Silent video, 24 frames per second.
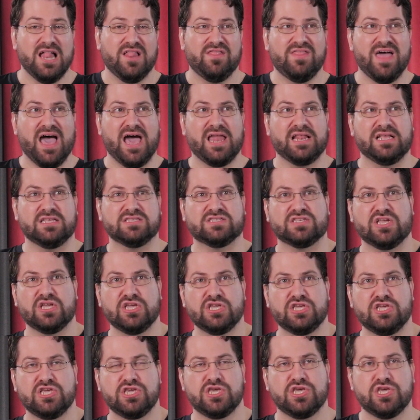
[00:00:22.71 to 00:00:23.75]
That is
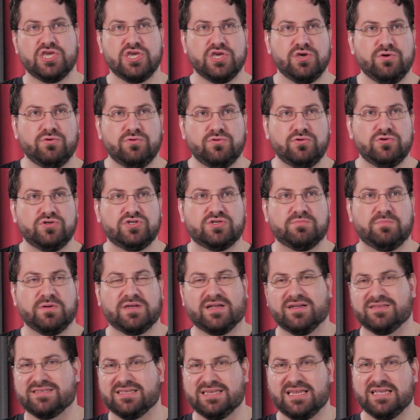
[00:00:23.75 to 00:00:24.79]
huge
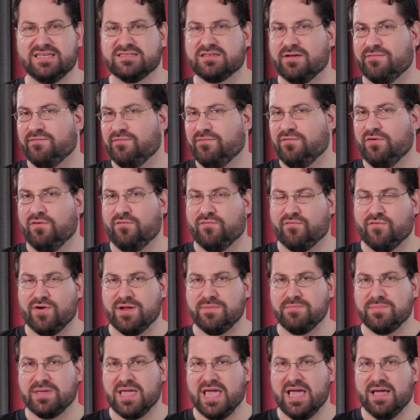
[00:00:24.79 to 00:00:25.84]
because it is a full
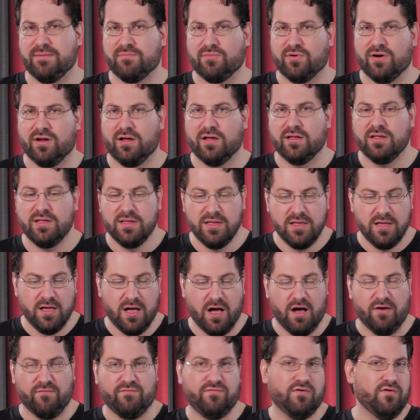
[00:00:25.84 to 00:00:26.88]
frame camera,
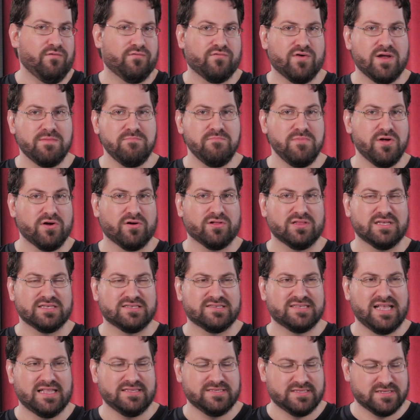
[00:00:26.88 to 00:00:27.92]
a full frame mirrorless
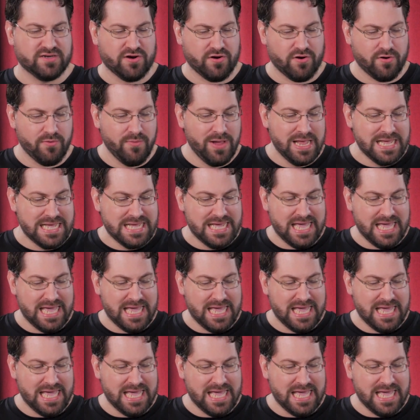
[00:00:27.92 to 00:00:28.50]
sensor.